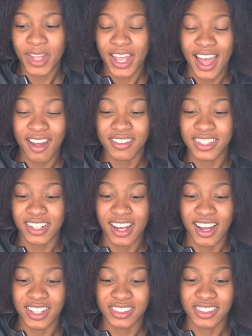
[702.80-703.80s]
having a
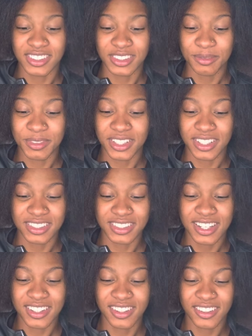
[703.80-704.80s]
conscience because
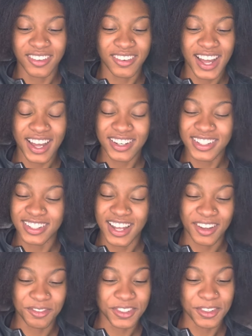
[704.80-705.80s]
I know I did
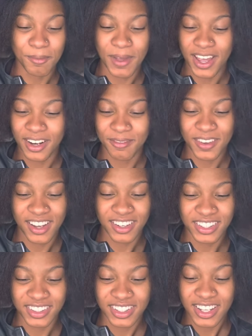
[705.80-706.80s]
not feel bad about
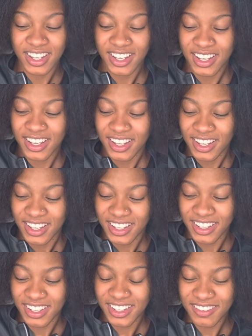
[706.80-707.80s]
it
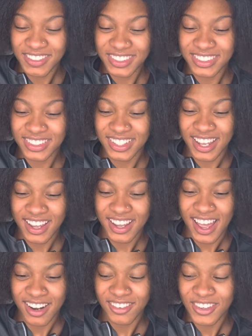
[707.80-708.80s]
even today,
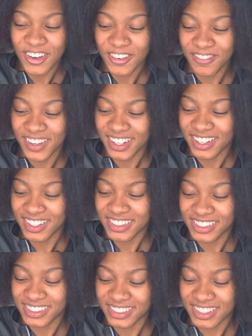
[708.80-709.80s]
I don't know if I
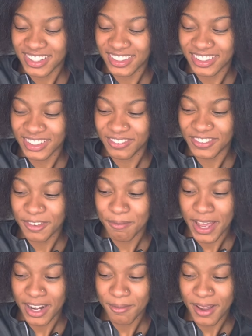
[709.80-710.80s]
necessarily feel
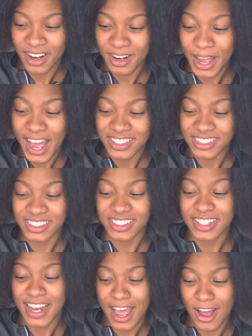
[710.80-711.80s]
bad about it. I just
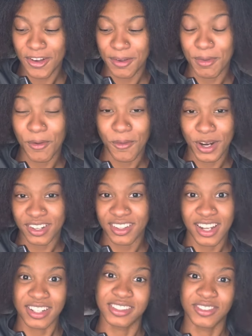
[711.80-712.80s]
now am aware
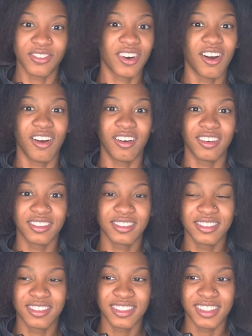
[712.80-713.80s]
that it's wrong.
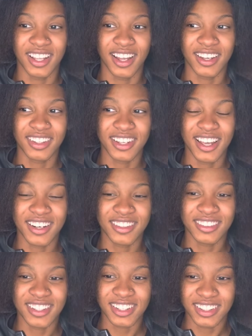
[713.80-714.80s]
Like, I
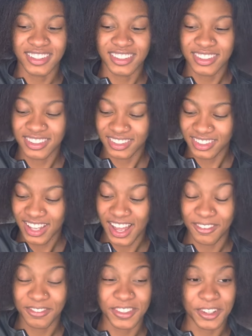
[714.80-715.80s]
don't think
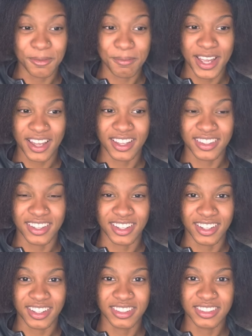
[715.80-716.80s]
I feel bad
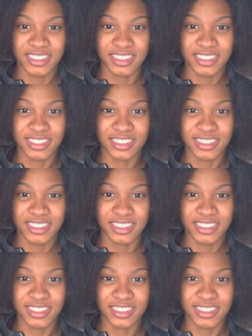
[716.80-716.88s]
that